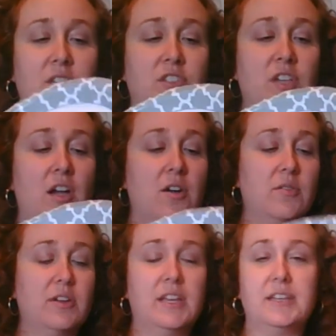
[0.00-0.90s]

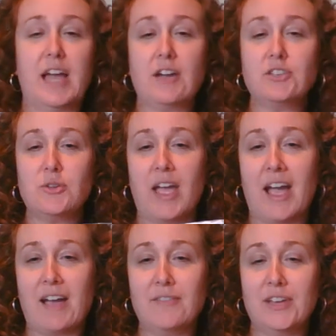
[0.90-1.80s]
So now you
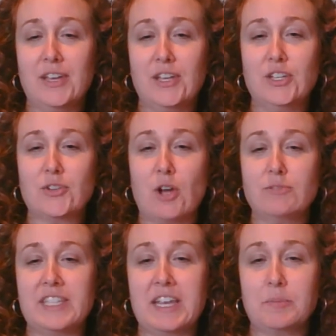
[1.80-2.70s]
have your
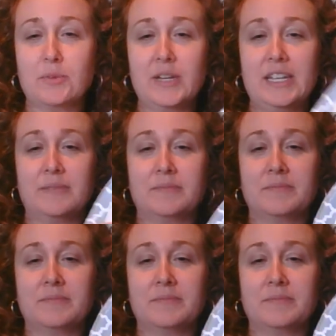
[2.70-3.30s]
own tambourine.